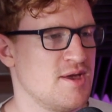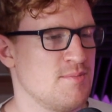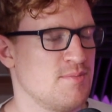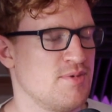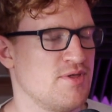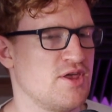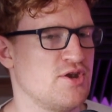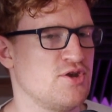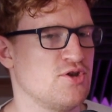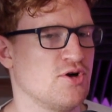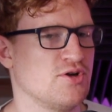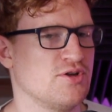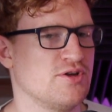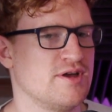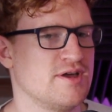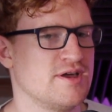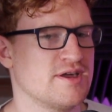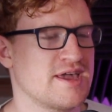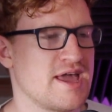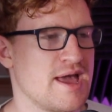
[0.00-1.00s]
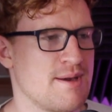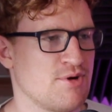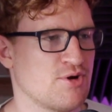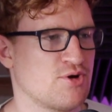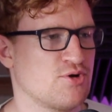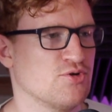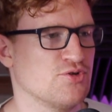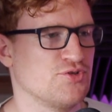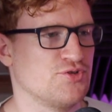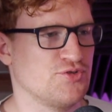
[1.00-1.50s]
but they're not
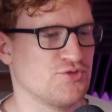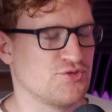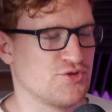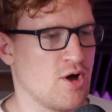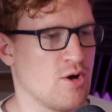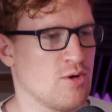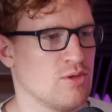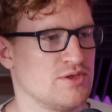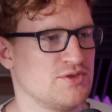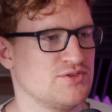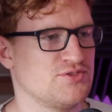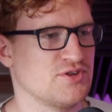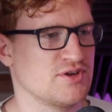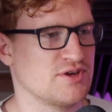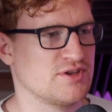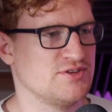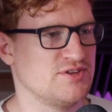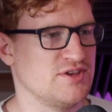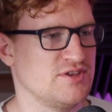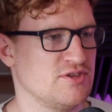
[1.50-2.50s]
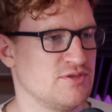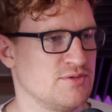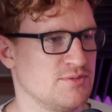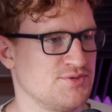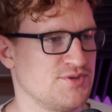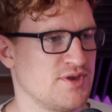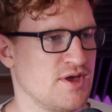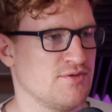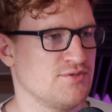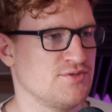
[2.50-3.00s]
chemicals whose goal is to continue
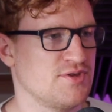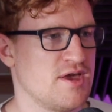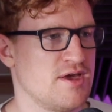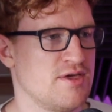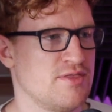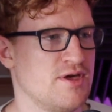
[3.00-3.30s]
themselves.